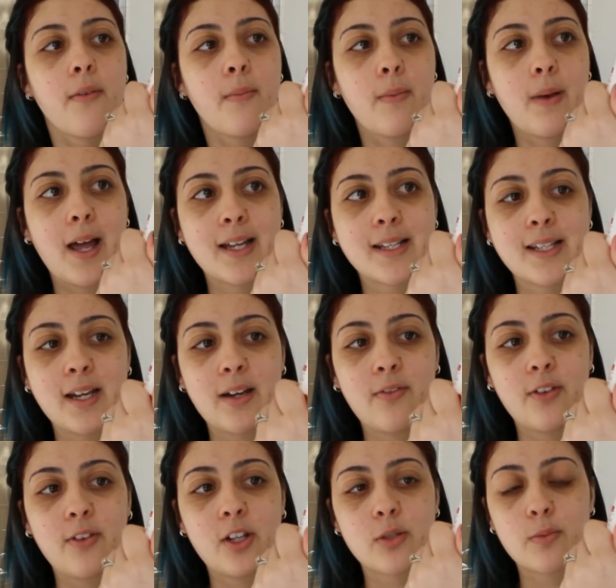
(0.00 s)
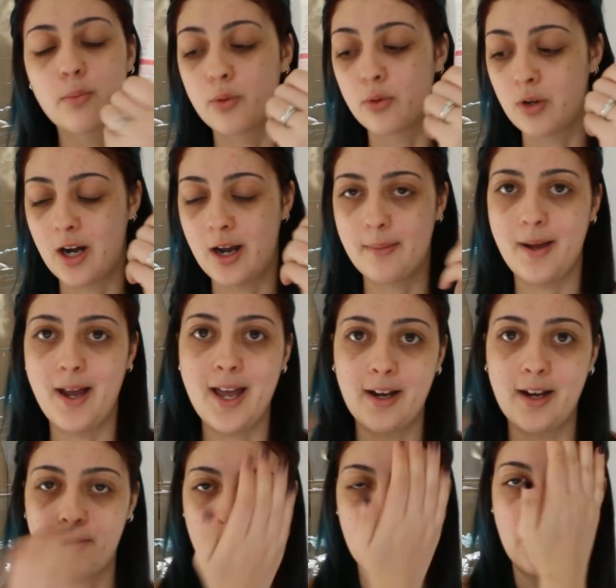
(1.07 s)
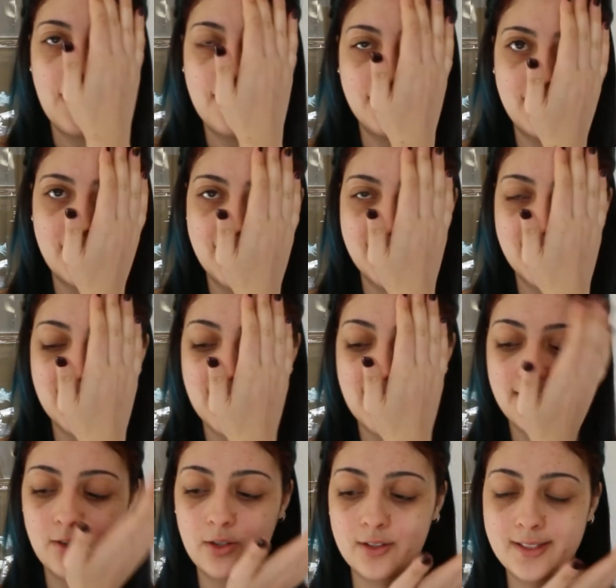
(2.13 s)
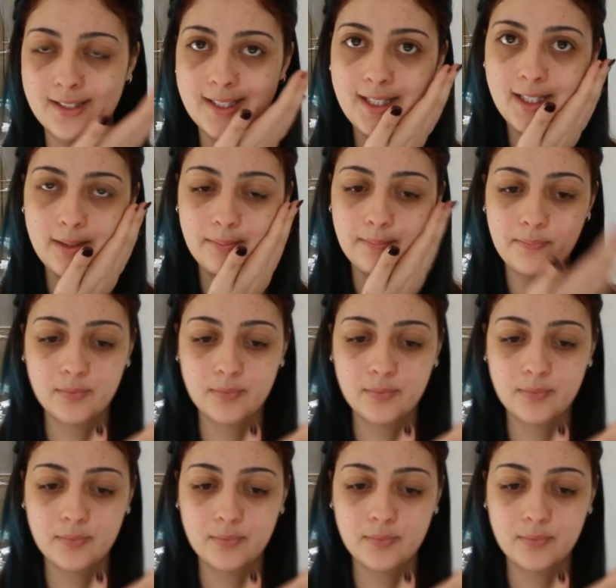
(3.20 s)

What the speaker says: Lasting Finish Primer, and I've primed this side only,